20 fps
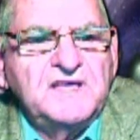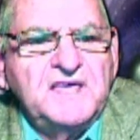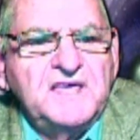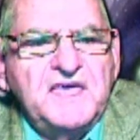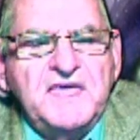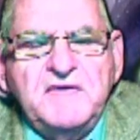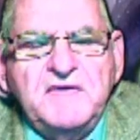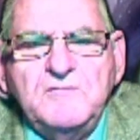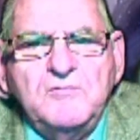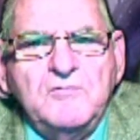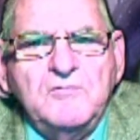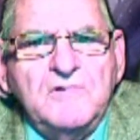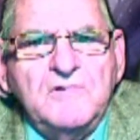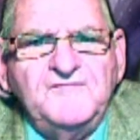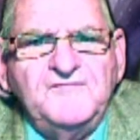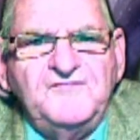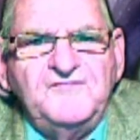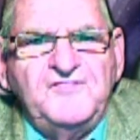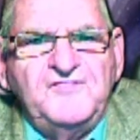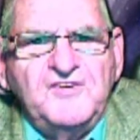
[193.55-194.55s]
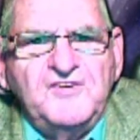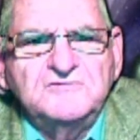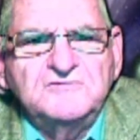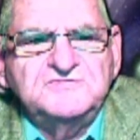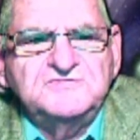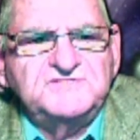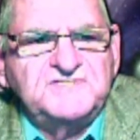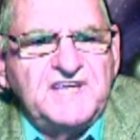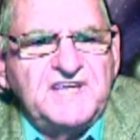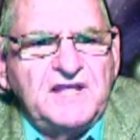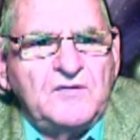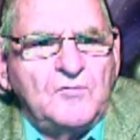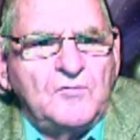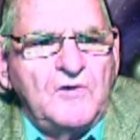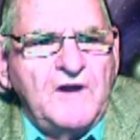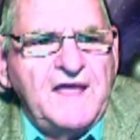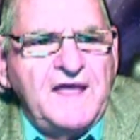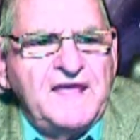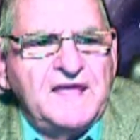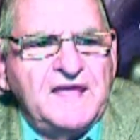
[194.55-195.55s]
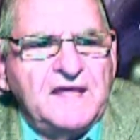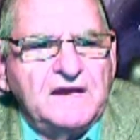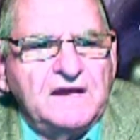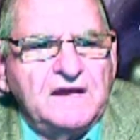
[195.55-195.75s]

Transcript: he refused and ran.